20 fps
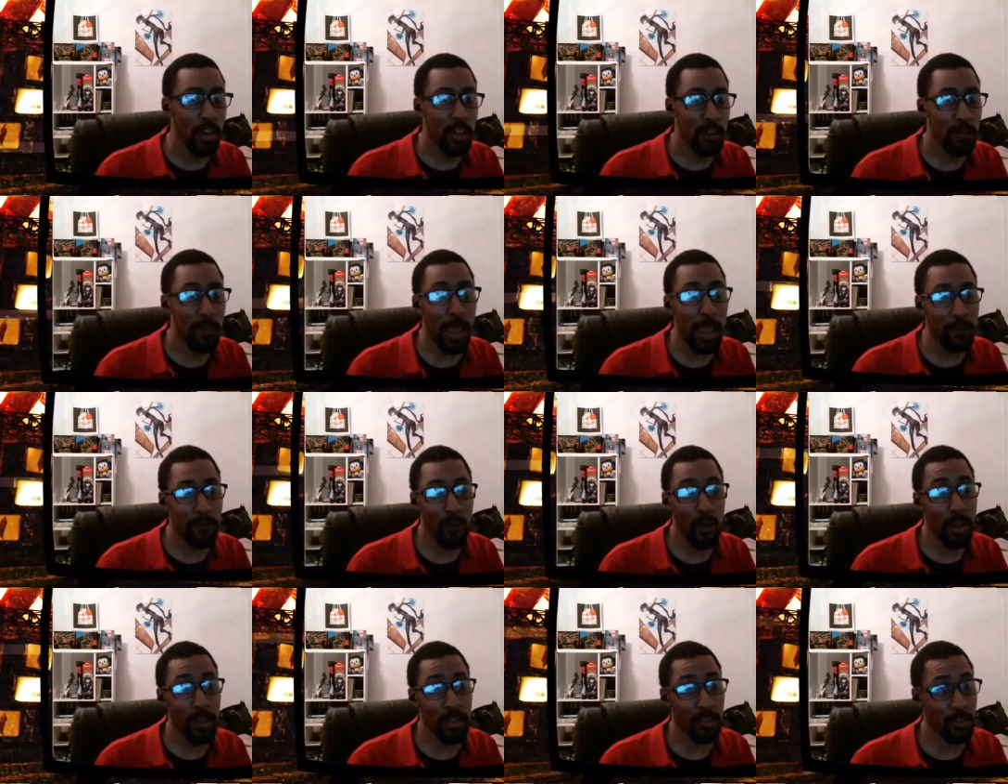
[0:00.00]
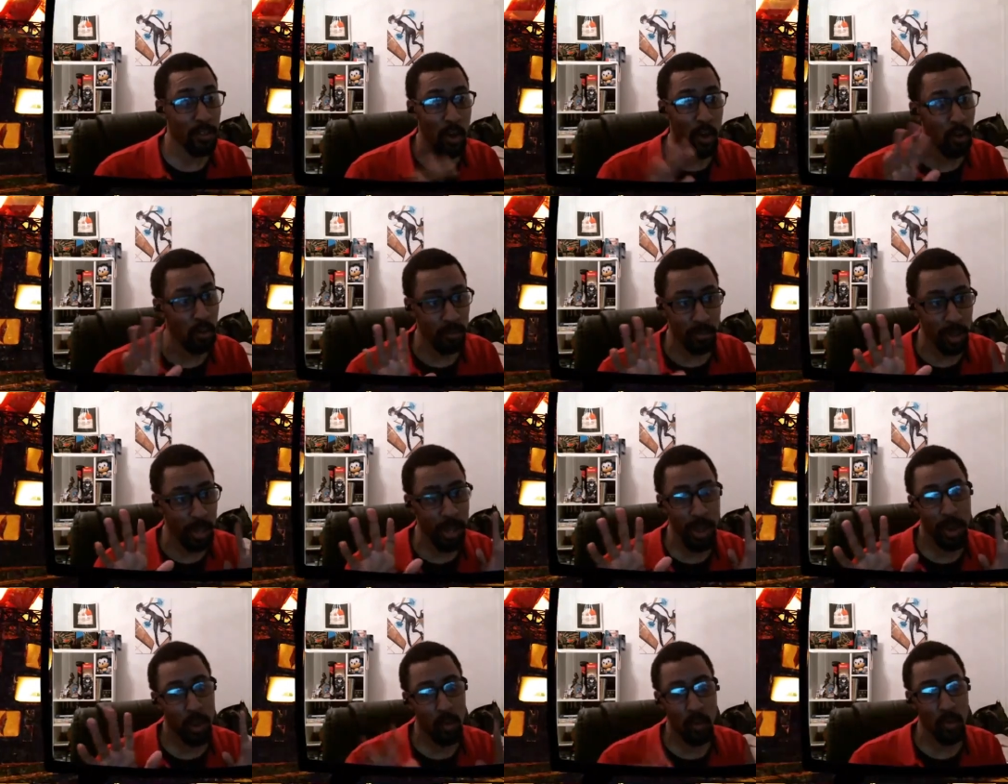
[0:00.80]
Smash Four has its own
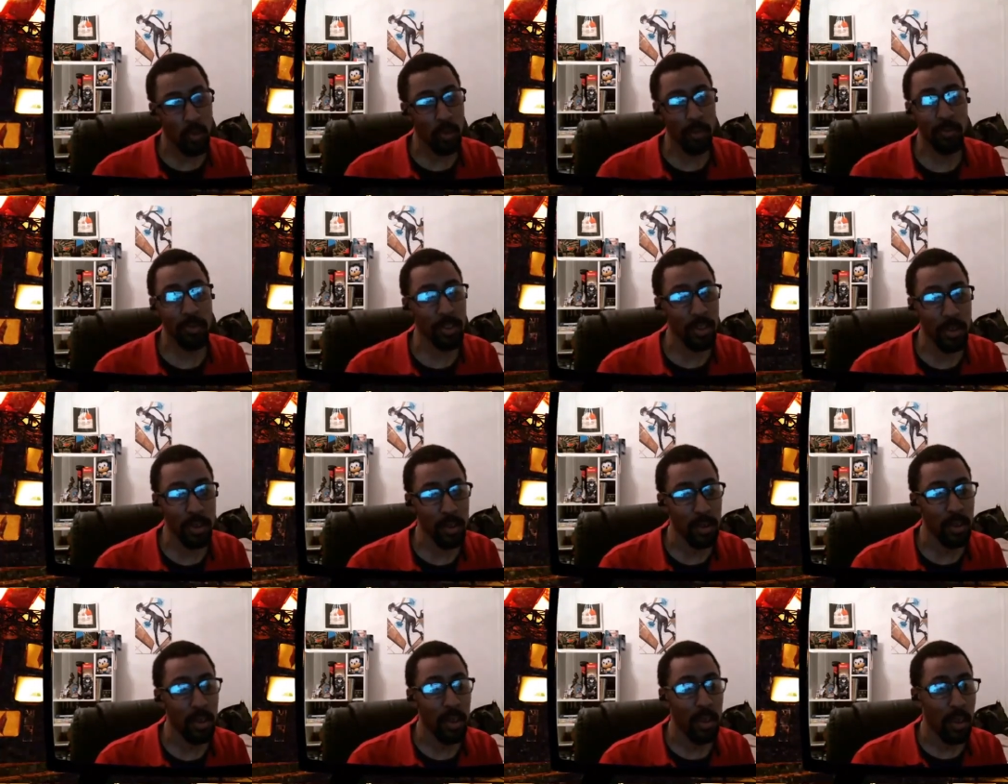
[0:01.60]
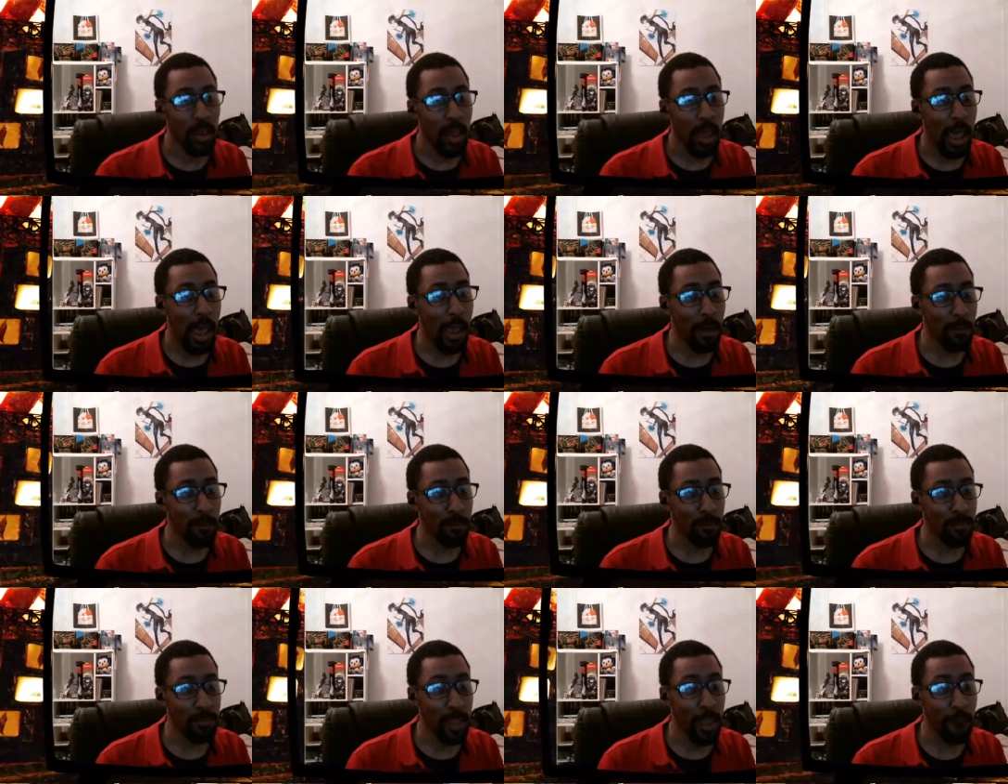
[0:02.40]
can of worms, and
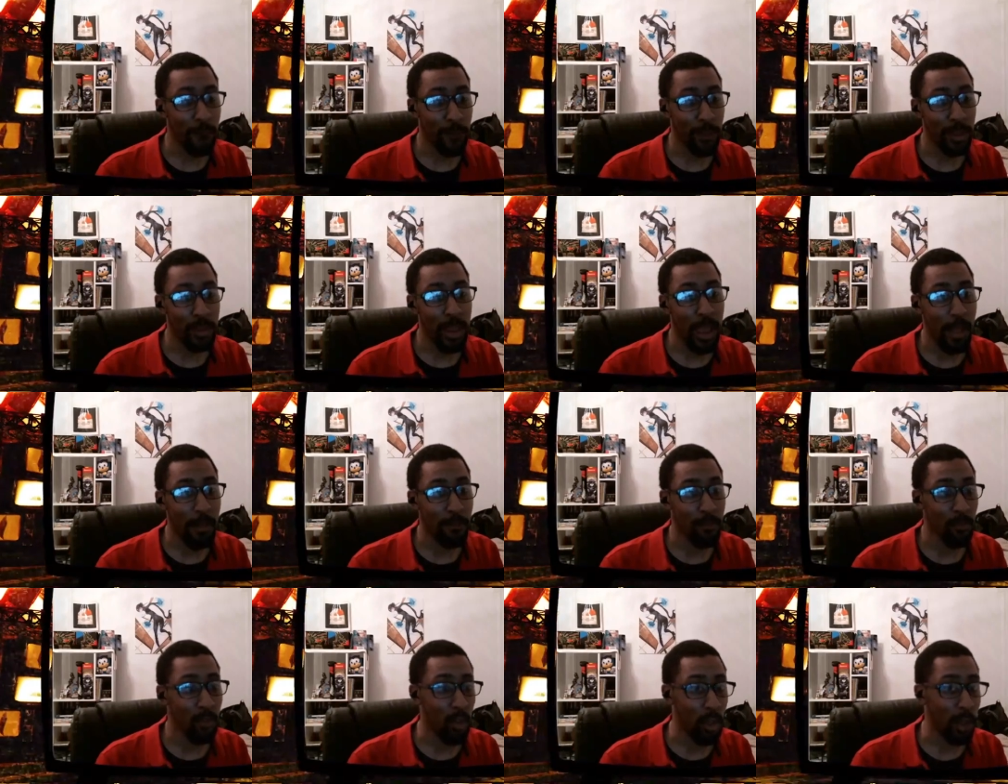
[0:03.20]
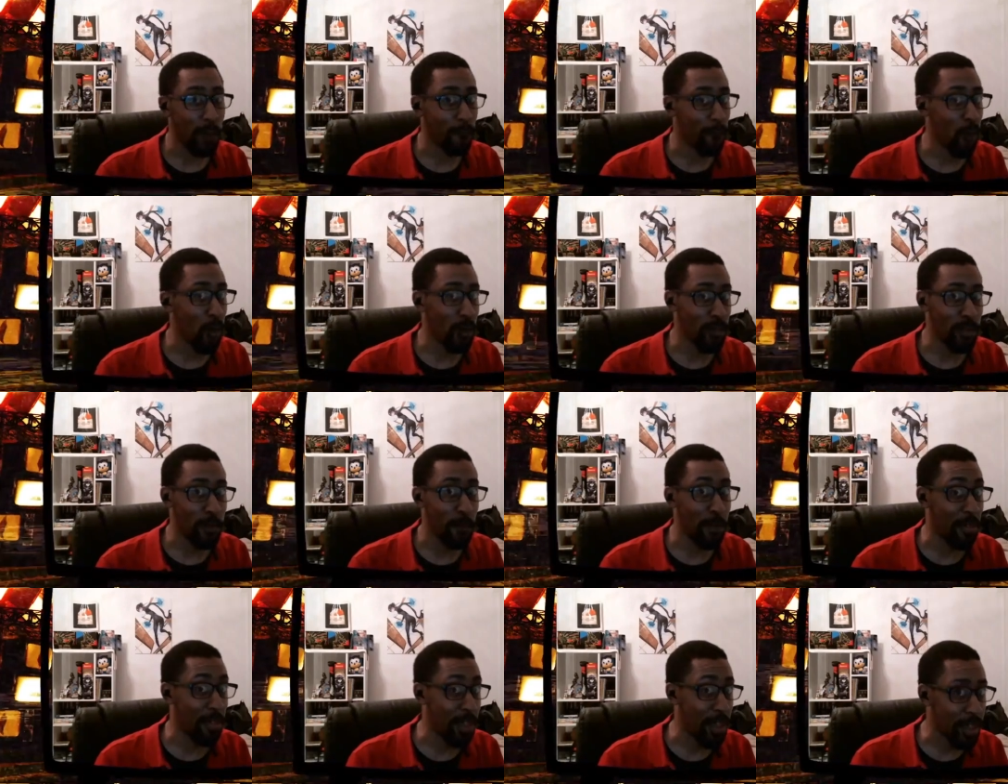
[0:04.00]
I'm definitely not looking forward to
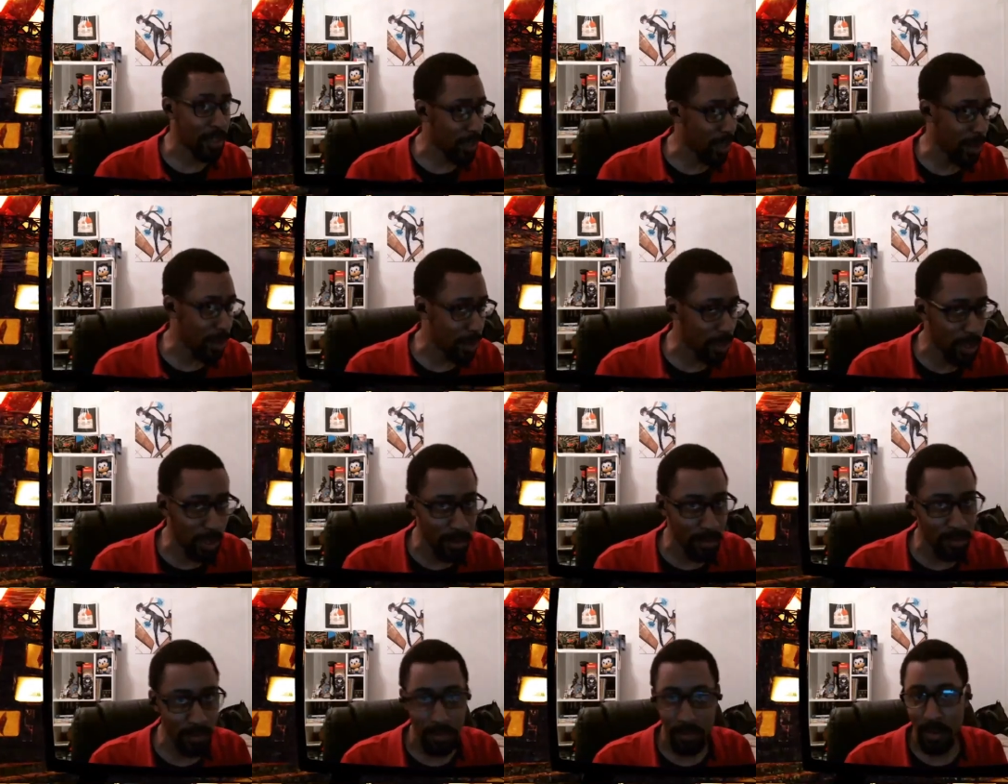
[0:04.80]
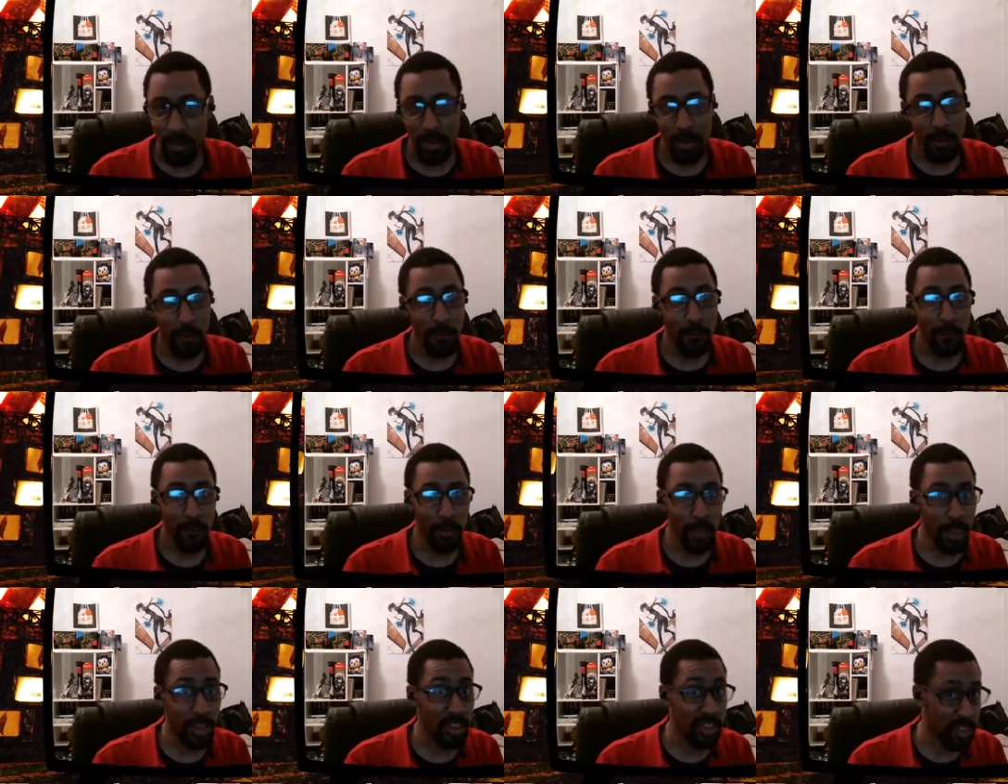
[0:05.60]
playing that again,
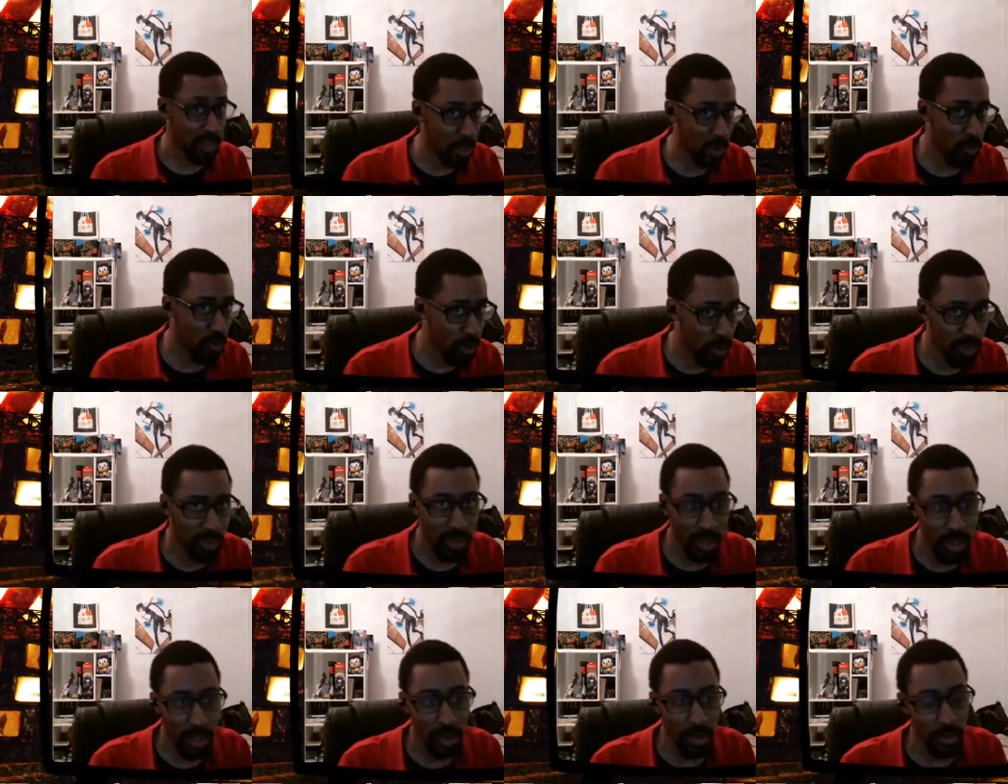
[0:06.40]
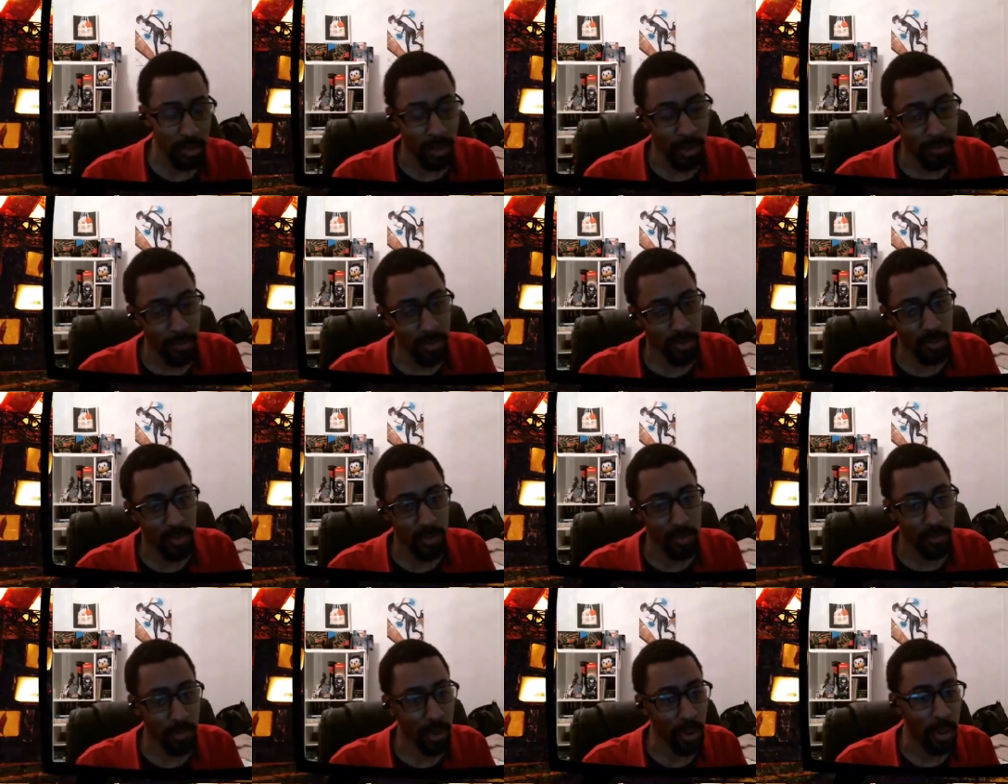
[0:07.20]
like seriously anytime
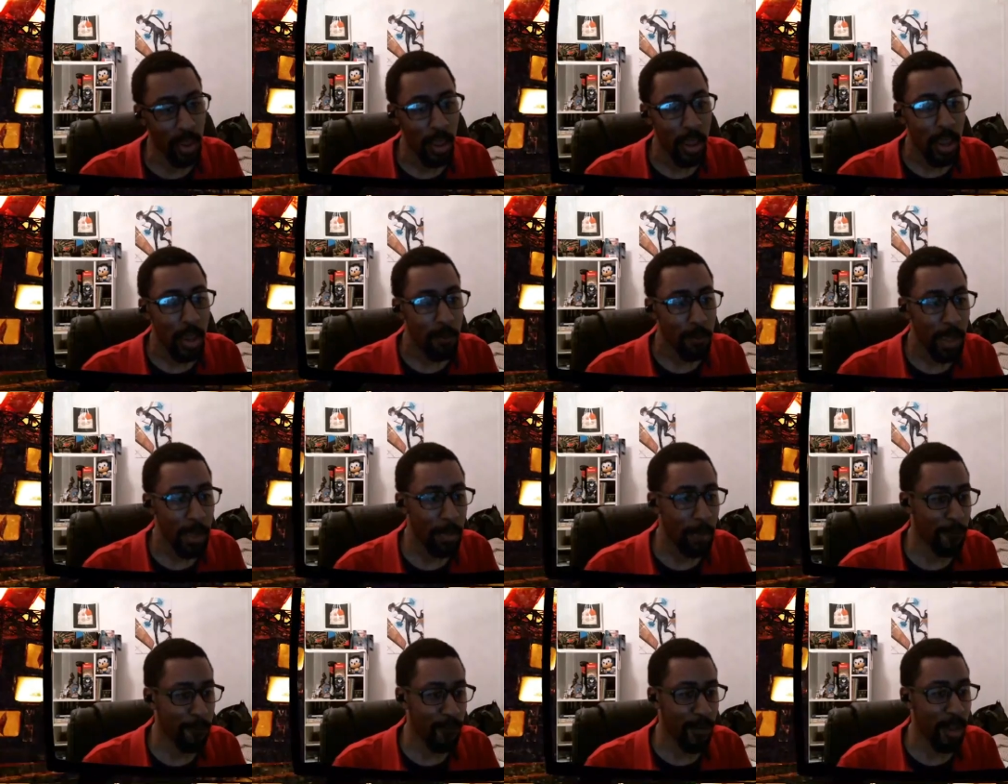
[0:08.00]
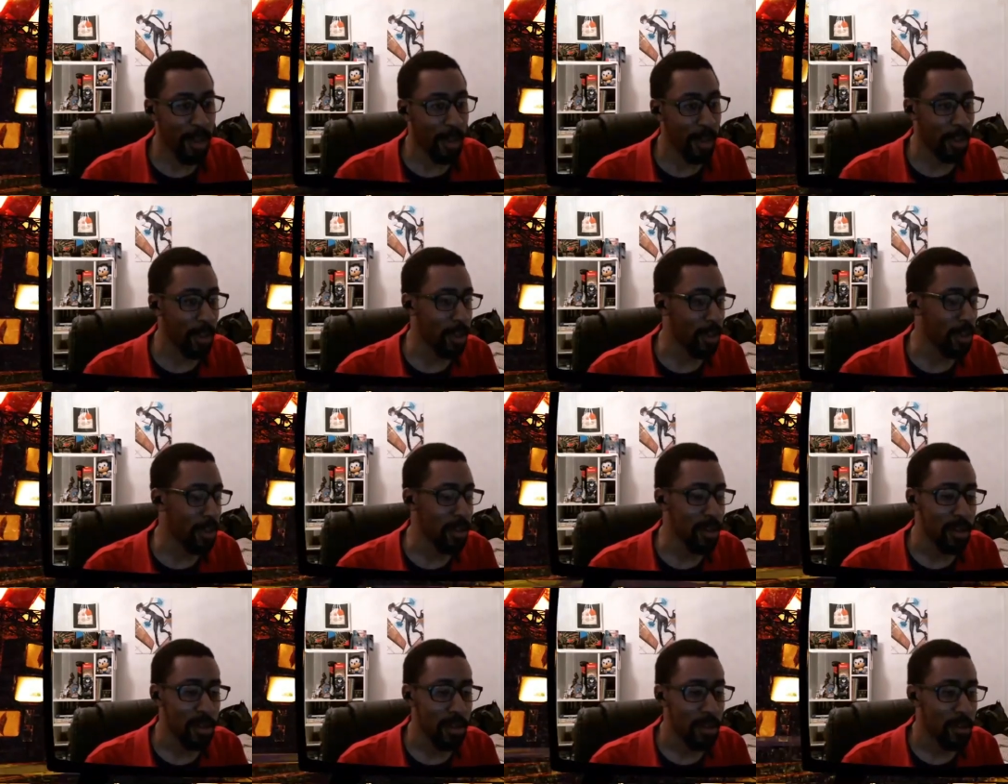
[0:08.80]
soon. But maybe if
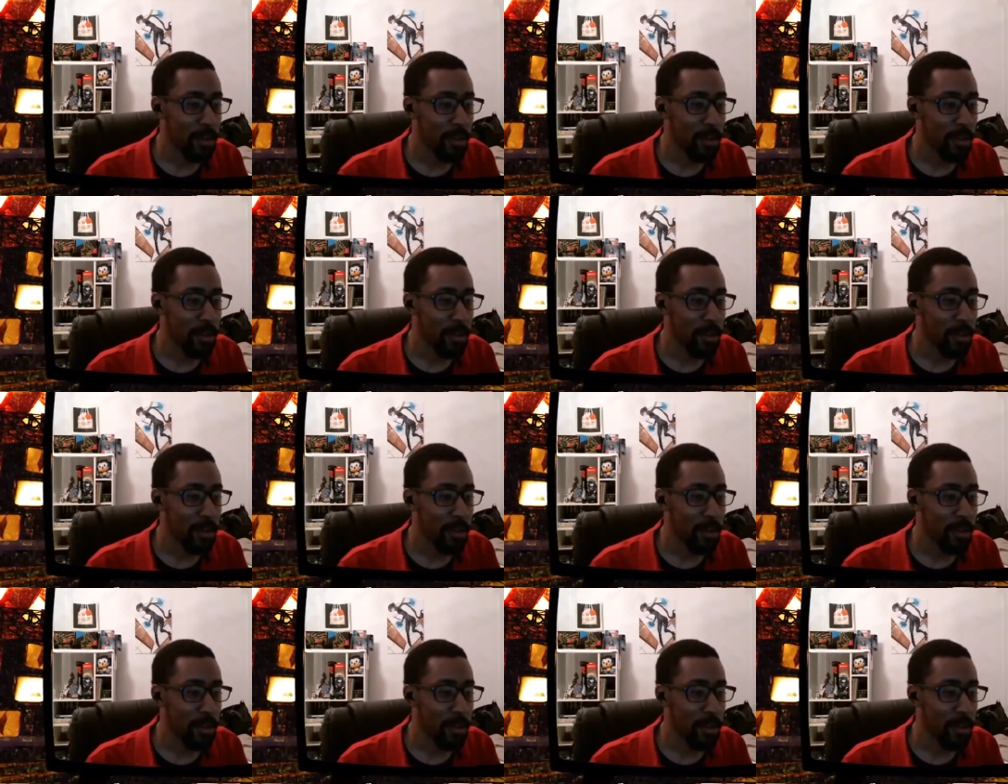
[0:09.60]
I